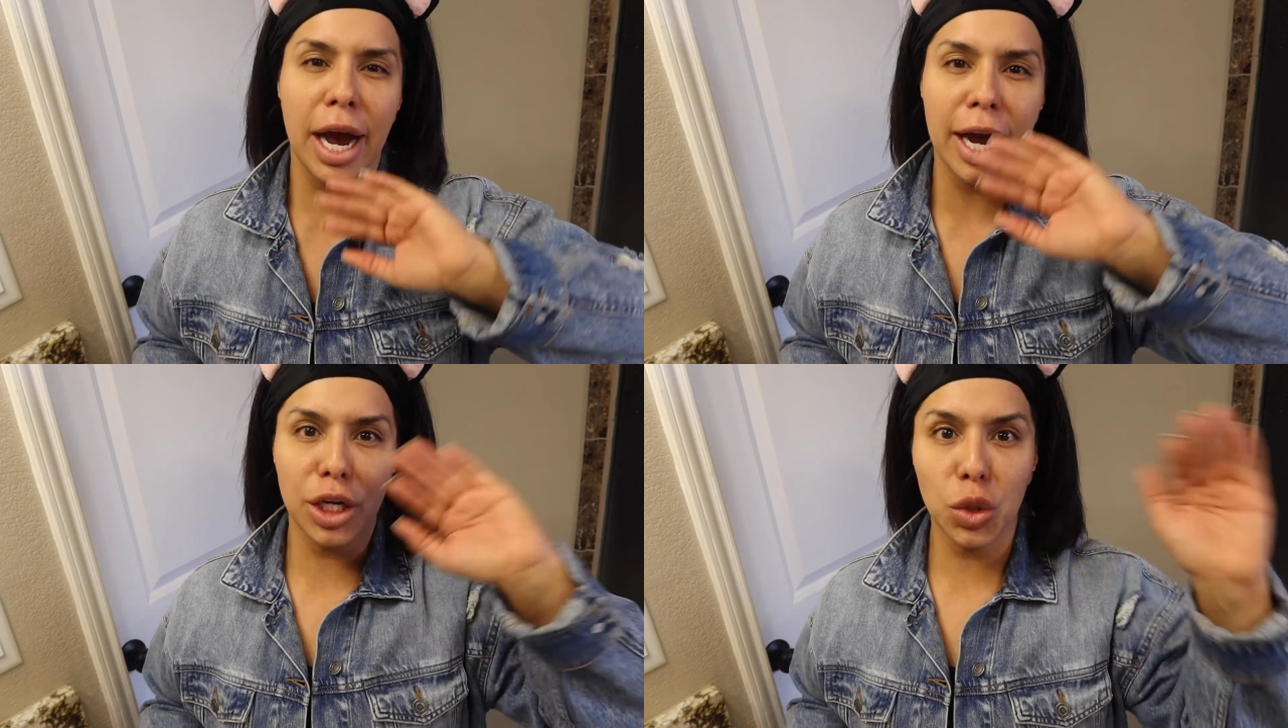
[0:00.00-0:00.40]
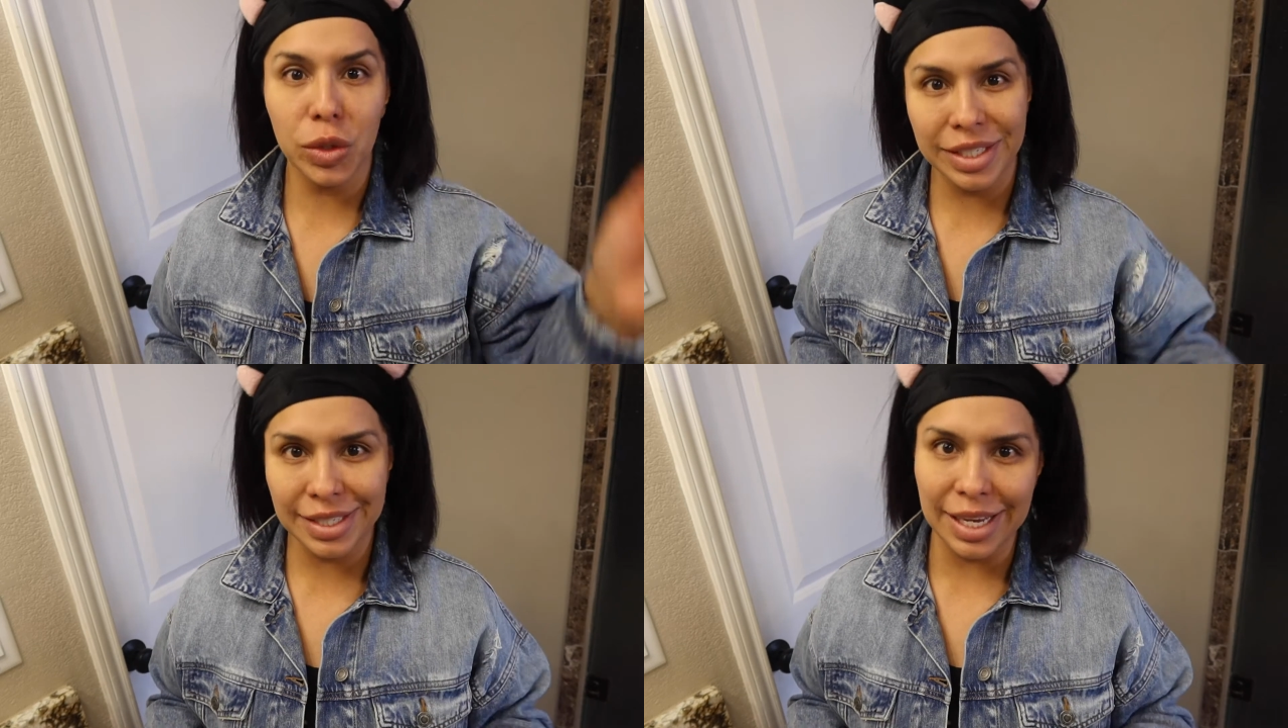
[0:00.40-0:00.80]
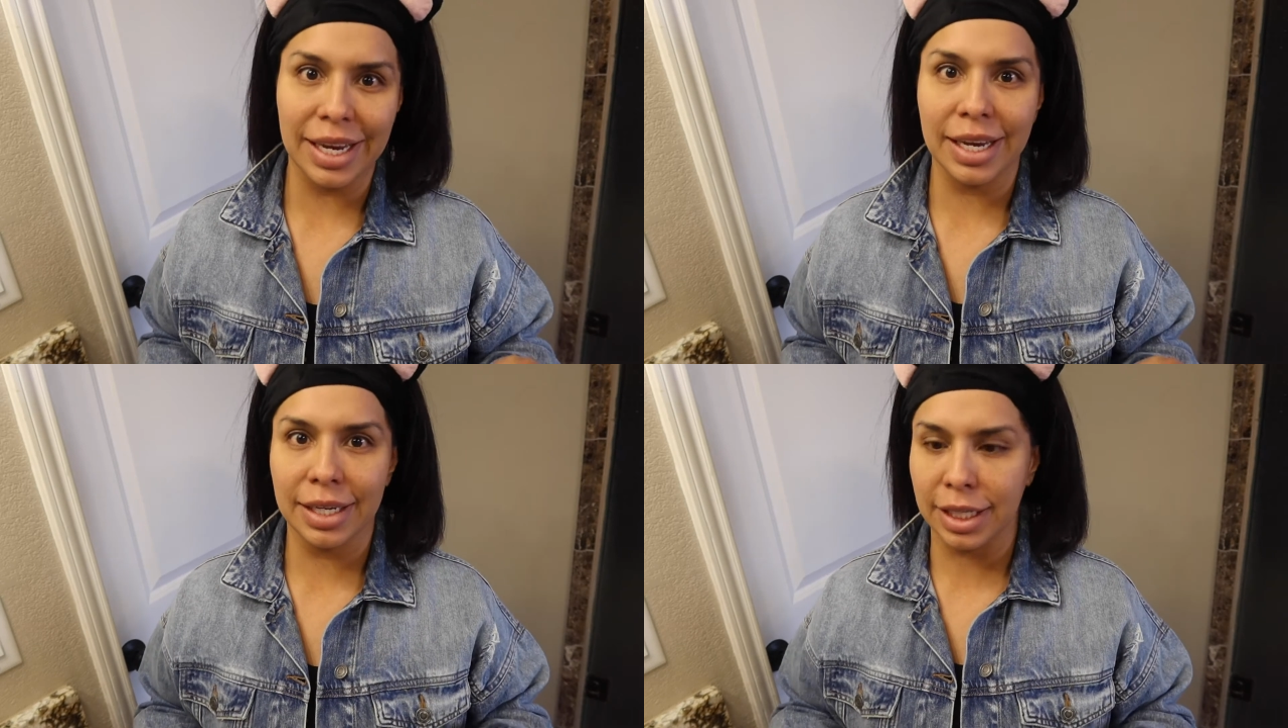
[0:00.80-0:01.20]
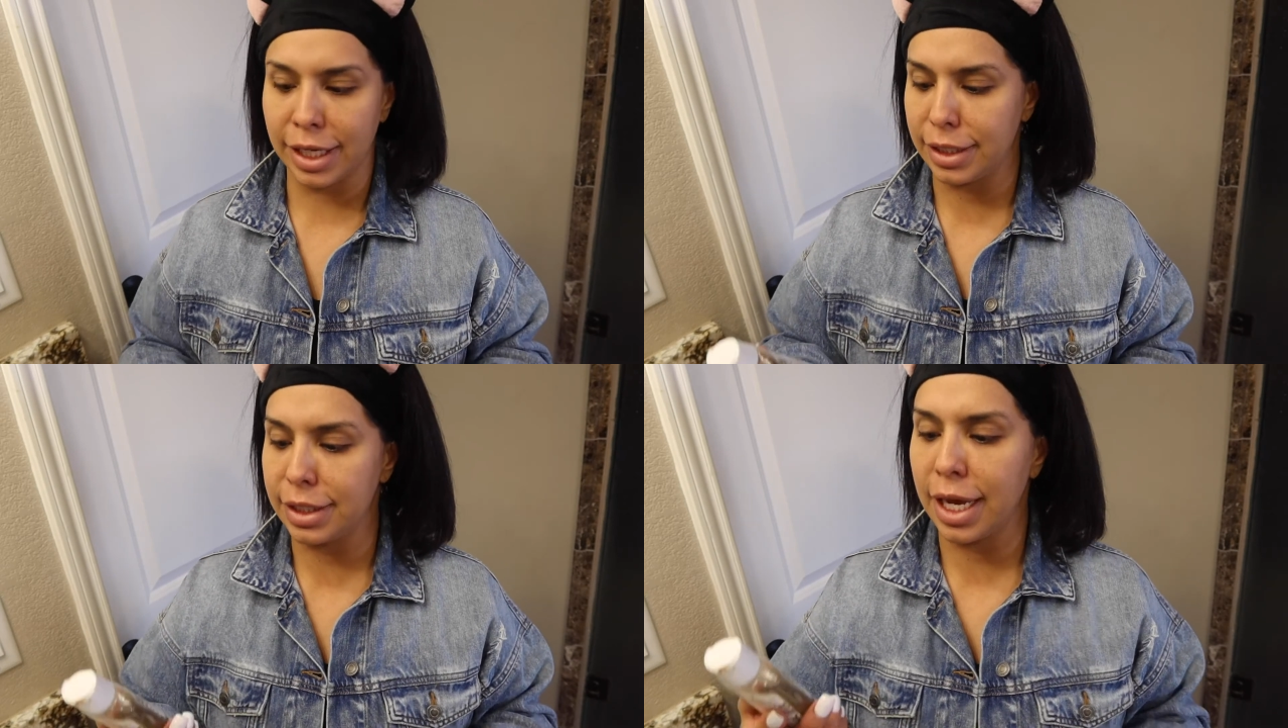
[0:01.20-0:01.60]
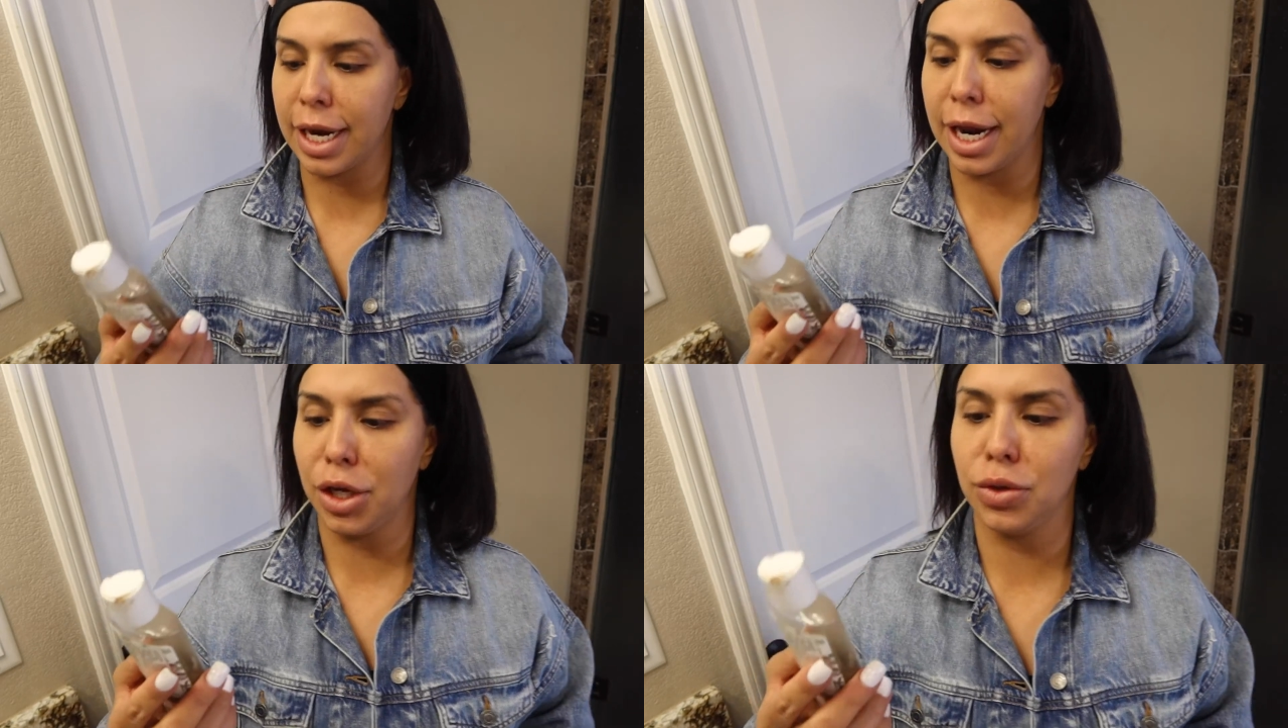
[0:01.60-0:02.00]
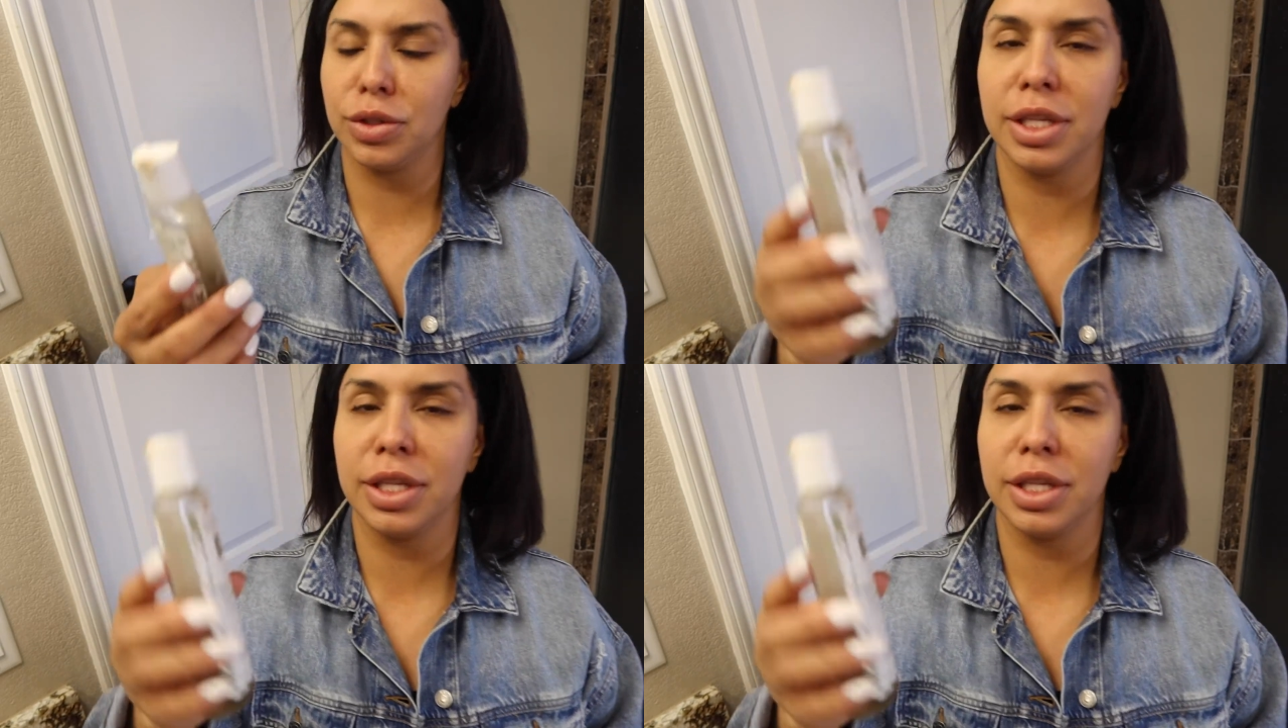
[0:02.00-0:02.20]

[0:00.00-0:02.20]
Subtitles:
I do a second cleanse, and I use